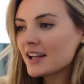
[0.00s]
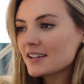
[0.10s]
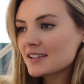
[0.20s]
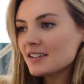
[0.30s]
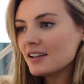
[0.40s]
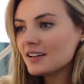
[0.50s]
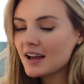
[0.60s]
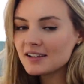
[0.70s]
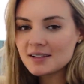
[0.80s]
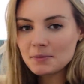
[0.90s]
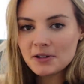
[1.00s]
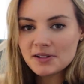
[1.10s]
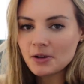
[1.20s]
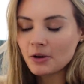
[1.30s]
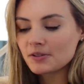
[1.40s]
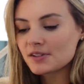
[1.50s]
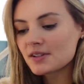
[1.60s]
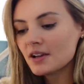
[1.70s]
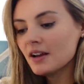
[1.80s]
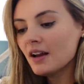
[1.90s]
guess it has its pros and cons.